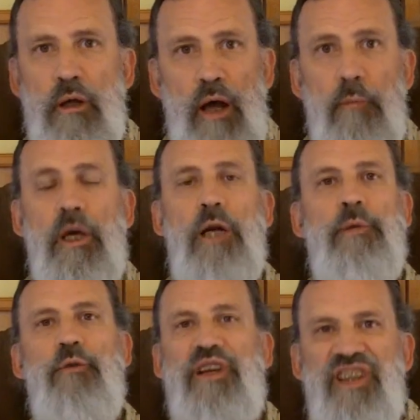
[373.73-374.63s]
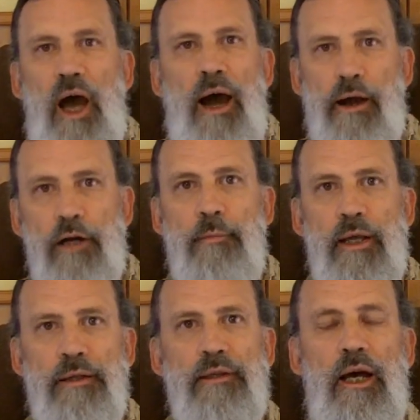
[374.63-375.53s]
well, I'm going to be retired
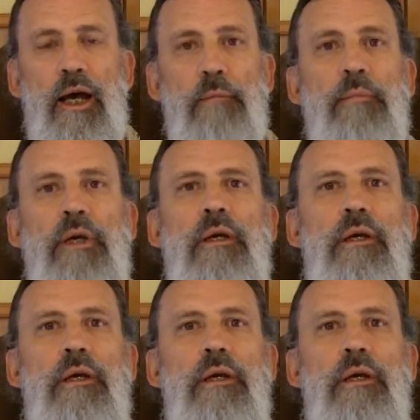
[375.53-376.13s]
by the time,